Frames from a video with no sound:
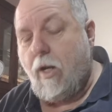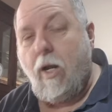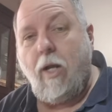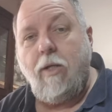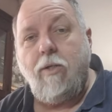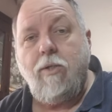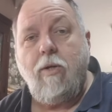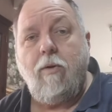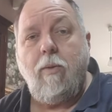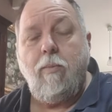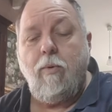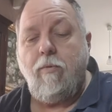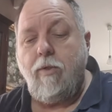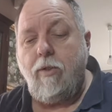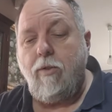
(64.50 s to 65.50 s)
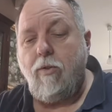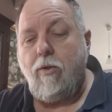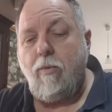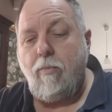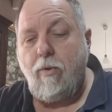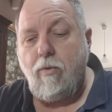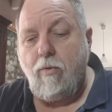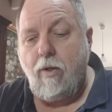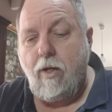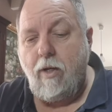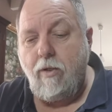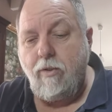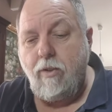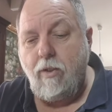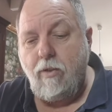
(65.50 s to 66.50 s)
H, moves into communal
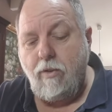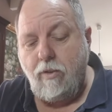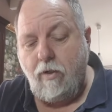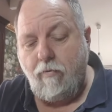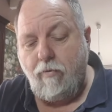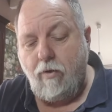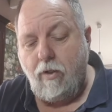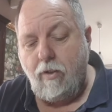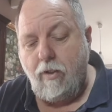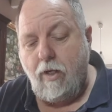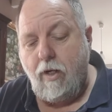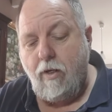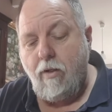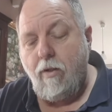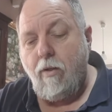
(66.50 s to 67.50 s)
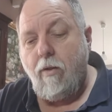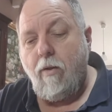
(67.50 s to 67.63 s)
housing and stuff like that.